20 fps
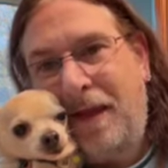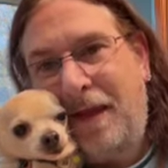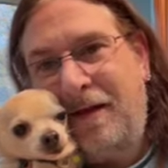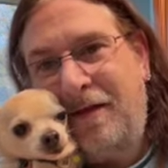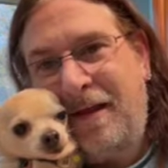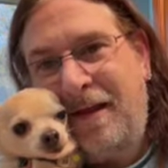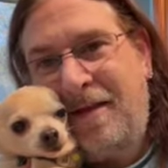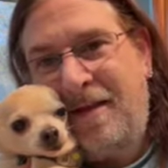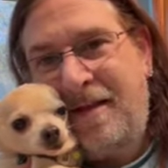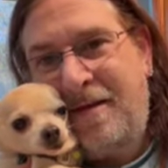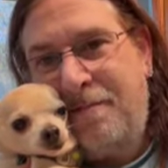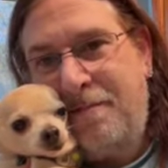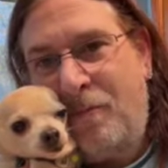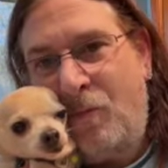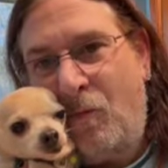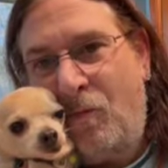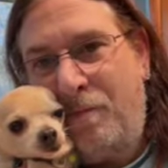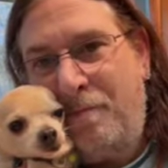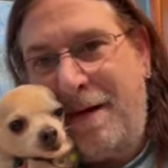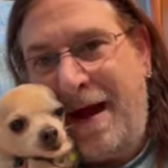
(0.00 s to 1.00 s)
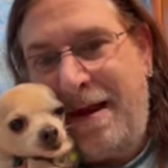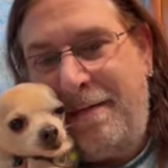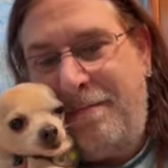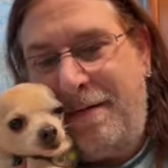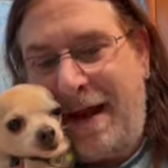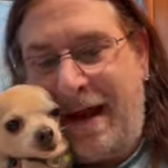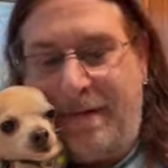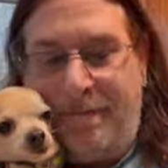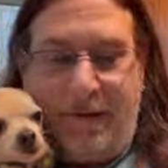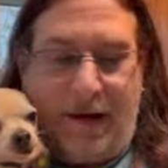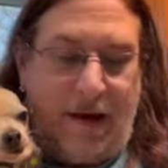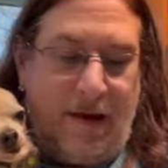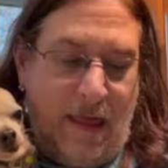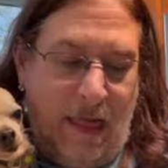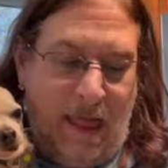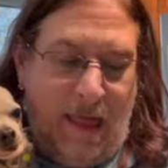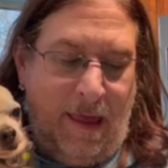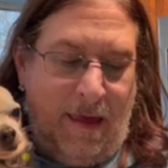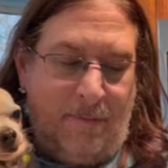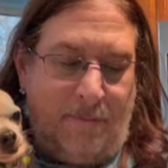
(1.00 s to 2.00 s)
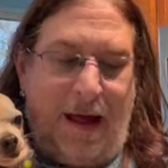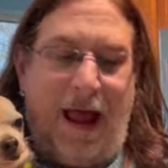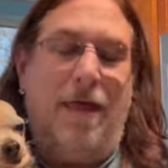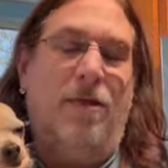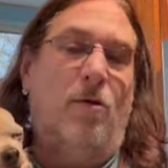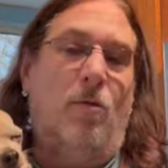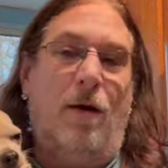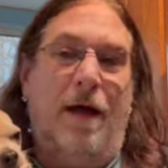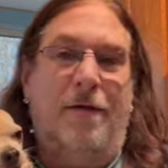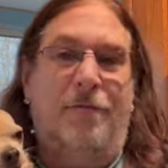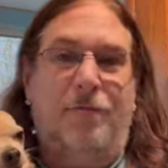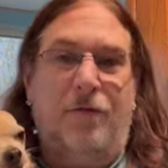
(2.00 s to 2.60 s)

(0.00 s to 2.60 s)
This is my baby. By the way,